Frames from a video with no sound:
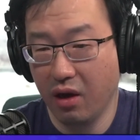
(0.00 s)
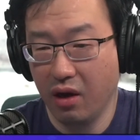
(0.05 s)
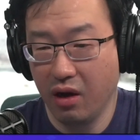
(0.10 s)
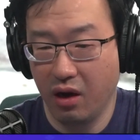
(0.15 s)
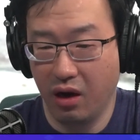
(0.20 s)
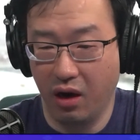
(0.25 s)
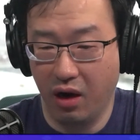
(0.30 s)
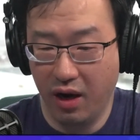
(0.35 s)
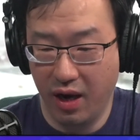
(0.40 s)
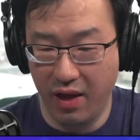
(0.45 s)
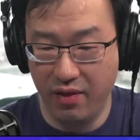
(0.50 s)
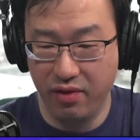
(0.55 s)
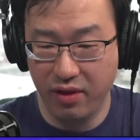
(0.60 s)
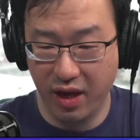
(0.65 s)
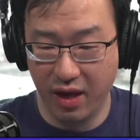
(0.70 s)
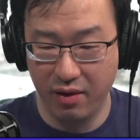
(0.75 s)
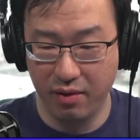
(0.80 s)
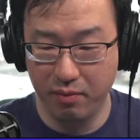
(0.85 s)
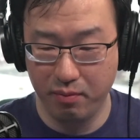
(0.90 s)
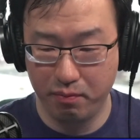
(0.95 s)

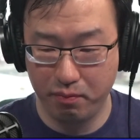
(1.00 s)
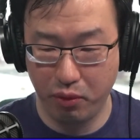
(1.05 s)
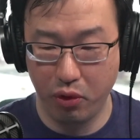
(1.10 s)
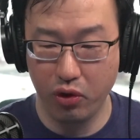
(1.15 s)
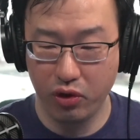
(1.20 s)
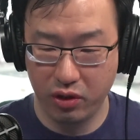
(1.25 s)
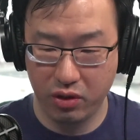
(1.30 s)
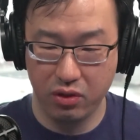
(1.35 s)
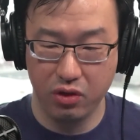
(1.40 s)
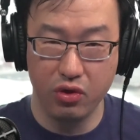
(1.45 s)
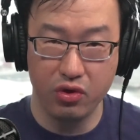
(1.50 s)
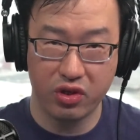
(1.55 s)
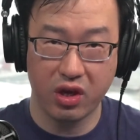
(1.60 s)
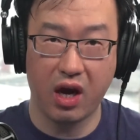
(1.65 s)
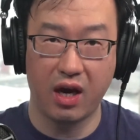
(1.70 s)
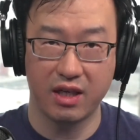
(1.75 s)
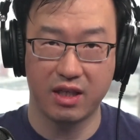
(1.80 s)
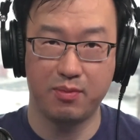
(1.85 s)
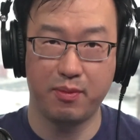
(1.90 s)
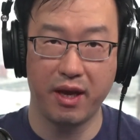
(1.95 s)
and use
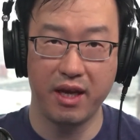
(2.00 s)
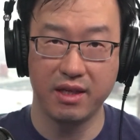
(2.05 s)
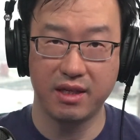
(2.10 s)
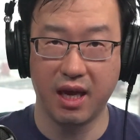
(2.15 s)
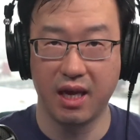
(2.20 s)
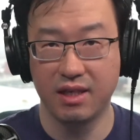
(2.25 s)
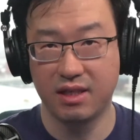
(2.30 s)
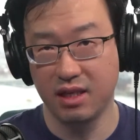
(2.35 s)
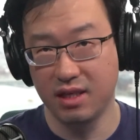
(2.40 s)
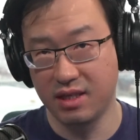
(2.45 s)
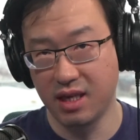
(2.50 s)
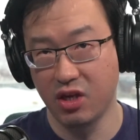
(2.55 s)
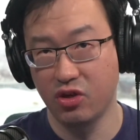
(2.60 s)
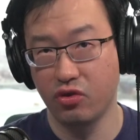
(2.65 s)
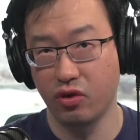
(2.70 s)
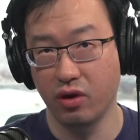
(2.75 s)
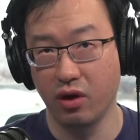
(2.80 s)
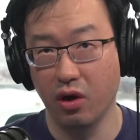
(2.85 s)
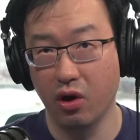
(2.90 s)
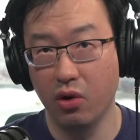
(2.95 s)
Cardspace as
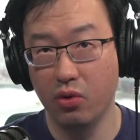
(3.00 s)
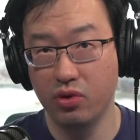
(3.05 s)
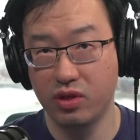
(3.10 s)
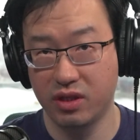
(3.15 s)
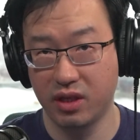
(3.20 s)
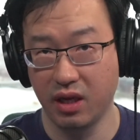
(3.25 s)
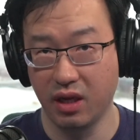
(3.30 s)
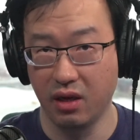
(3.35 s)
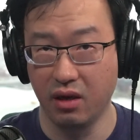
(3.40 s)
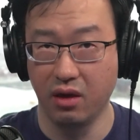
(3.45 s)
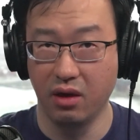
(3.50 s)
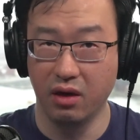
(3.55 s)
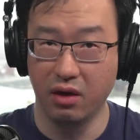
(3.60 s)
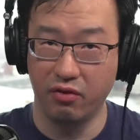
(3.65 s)
essentially hosting